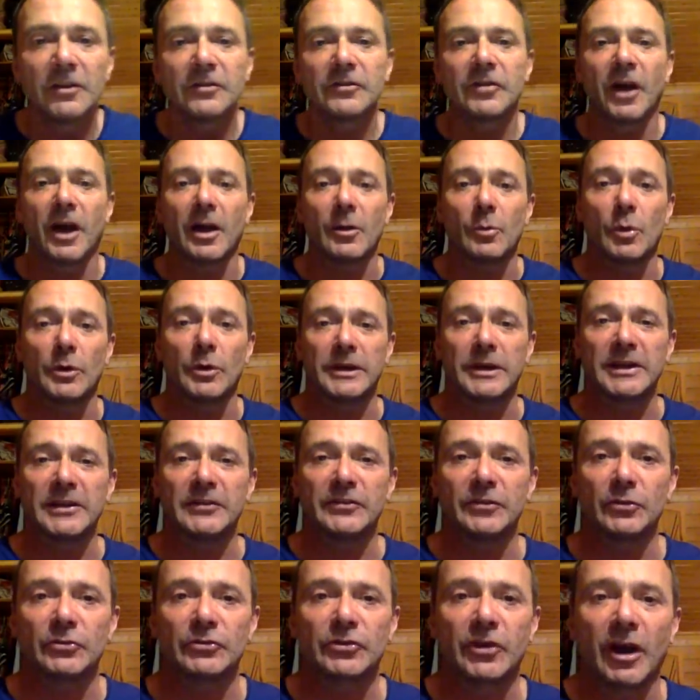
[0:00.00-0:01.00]

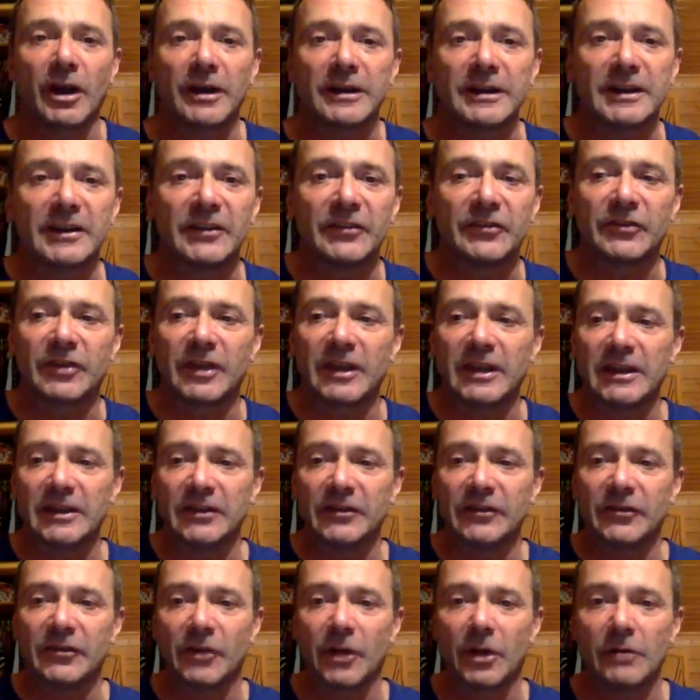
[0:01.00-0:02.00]
Taiwanese or Chinese
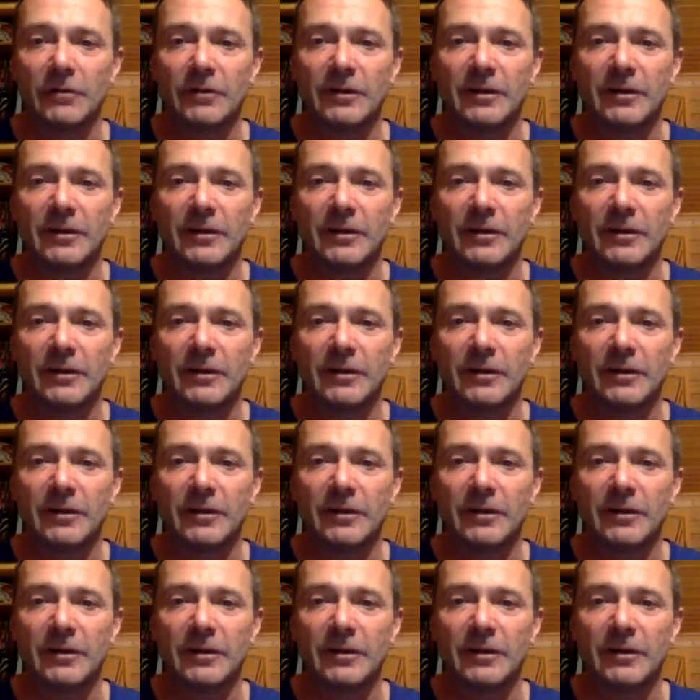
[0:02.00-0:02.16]
teas, you know,